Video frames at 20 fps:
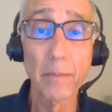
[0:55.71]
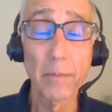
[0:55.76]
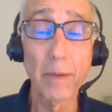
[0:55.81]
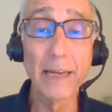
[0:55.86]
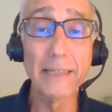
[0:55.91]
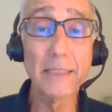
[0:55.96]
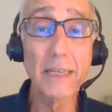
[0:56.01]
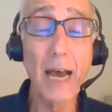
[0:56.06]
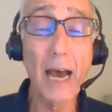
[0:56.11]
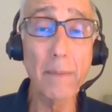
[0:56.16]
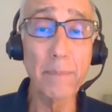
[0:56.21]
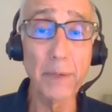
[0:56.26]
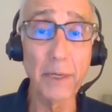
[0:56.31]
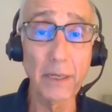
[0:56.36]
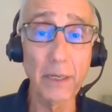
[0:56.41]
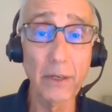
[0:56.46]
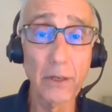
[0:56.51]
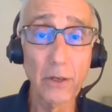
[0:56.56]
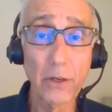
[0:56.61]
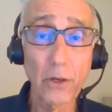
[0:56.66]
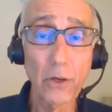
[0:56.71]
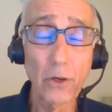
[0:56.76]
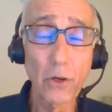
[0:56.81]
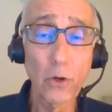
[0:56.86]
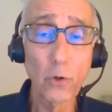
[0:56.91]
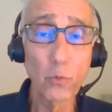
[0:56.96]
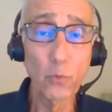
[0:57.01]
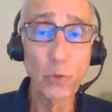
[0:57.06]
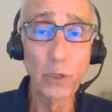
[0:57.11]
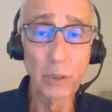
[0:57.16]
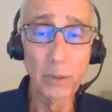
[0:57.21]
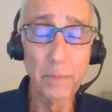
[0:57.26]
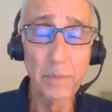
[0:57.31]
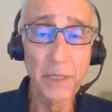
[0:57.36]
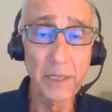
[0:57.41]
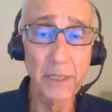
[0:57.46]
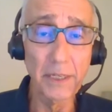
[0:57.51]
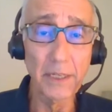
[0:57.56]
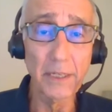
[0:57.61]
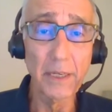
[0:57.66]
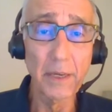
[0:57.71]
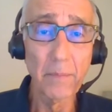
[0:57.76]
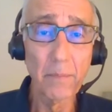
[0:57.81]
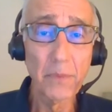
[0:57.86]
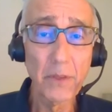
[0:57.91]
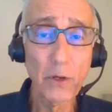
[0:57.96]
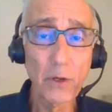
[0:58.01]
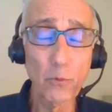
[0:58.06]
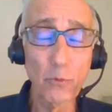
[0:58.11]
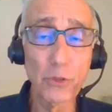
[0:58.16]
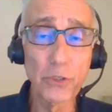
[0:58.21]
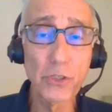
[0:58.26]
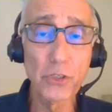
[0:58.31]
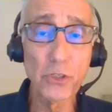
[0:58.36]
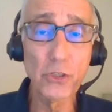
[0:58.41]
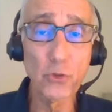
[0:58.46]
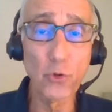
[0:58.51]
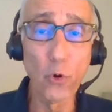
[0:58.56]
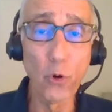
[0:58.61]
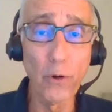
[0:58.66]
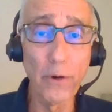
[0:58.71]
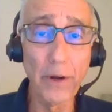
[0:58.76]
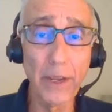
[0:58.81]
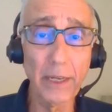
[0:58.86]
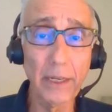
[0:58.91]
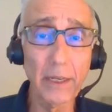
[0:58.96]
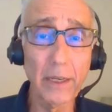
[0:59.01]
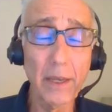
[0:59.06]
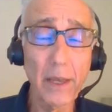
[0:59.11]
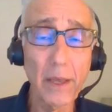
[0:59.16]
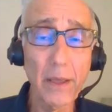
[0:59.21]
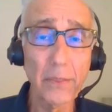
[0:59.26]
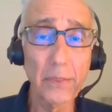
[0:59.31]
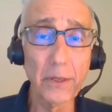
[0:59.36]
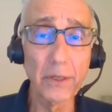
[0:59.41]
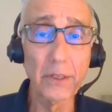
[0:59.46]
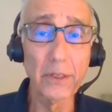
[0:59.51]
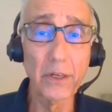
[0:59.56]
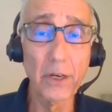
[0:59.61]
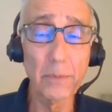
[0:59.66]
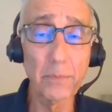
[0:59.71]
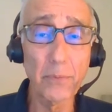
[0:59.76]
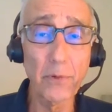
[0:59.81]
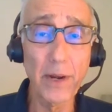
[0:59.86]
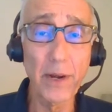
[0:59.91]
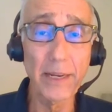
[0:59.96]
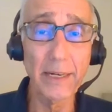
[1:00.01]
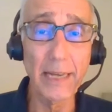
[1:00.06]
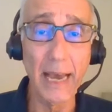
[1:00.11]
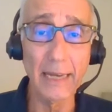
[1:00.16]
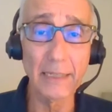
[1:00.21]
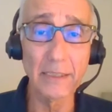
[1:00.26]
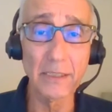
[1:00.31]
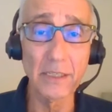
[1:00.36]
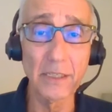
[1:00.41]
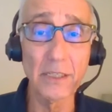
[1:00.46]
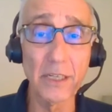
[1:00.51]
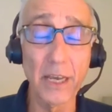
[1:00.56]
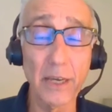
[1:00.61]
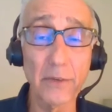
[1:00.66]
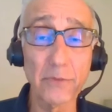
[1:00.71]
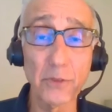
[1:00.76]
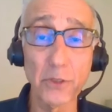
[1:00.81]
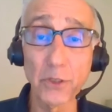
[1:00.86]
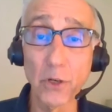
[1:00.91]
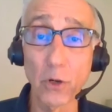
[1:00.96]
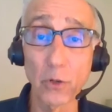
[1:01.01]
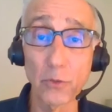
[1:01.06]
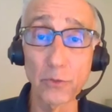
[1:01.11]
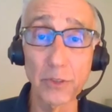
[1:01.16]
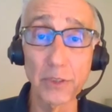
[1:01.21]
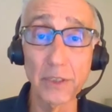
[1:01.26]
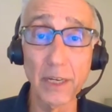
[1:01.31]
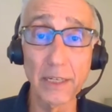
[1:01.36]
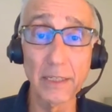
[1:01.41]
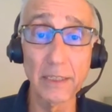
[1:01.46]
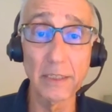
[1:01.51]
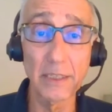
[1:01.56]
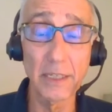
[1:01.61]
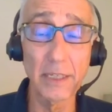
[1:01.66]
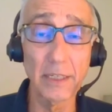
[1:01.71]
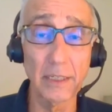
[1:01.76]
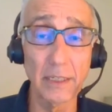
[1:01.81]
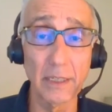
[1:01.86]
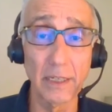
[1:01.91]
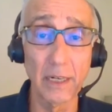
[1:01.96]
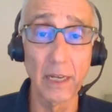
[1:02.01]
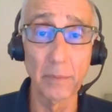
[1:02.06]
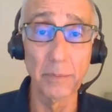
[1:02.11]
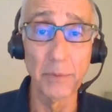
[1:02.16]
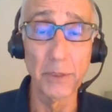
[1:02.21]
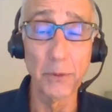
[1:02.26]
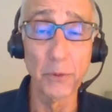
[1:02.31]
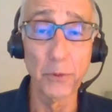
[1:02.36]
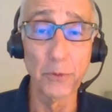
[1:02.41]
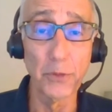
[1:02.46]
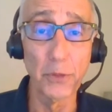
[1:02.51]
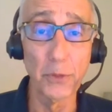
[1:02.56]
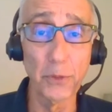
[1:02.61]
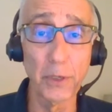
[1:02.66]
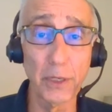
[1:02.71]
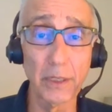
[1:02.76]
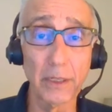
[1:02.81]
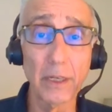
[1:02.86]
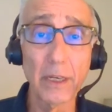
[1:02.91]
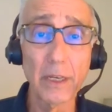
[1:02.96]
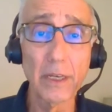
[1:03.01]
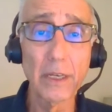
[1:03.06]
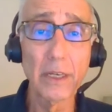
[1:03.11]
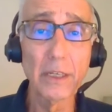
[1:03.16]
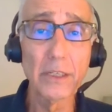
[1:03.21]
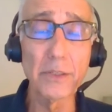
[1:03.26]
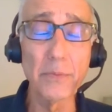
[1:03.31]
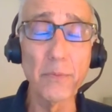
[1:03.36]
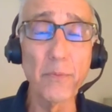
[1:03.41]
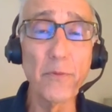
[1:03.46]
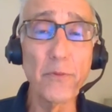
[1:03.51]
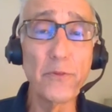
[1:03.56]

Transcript: My topic will be restoring the gut-brain axis after COVID-19, and I'll be reviewing some